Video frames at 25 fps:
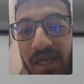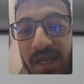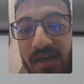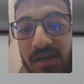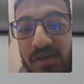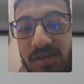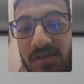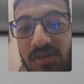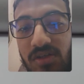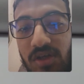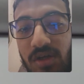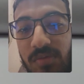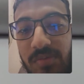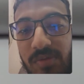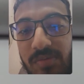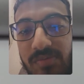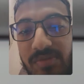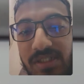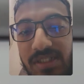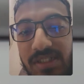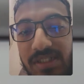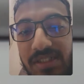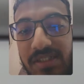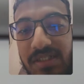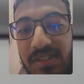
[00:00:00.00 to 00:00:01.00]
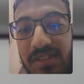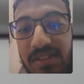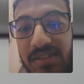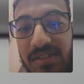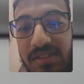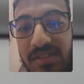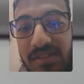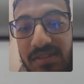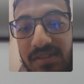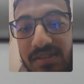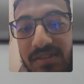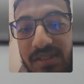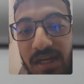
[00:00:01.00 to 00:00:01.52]
and on top of the lead
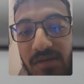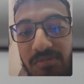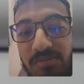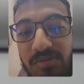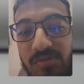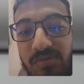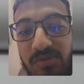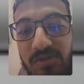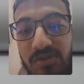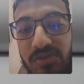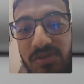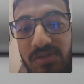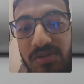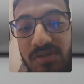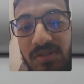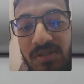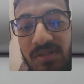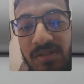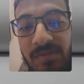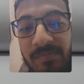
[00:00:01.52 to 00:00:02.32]
there's a servo motor,